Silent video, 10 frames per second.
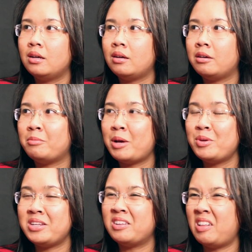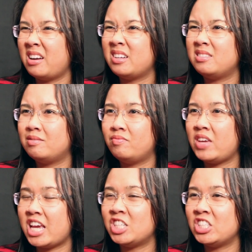I would need a lot of
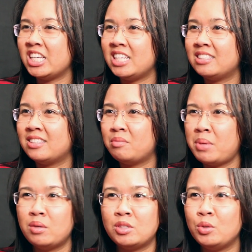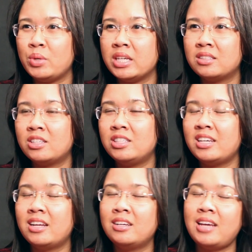vacation days, about 2 weeks, because you
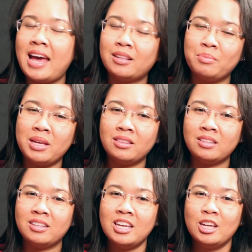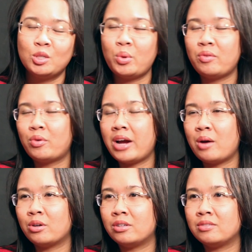got to acclimate the
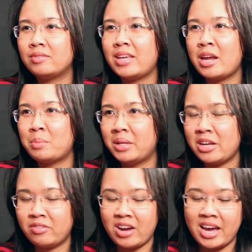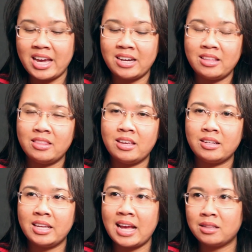24-hour airplane ride and
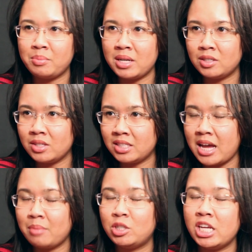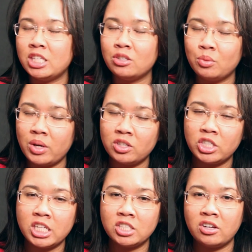then get acclimated to the time change and the weather
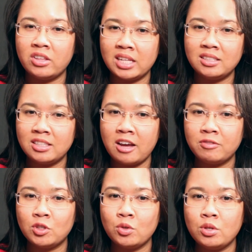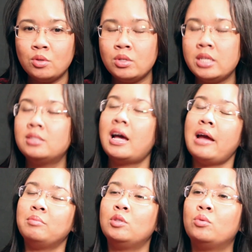change and all that stuff. So you need
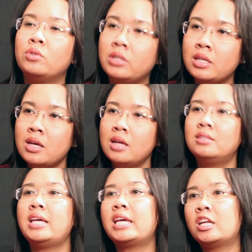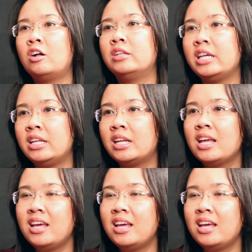time to really take it all in.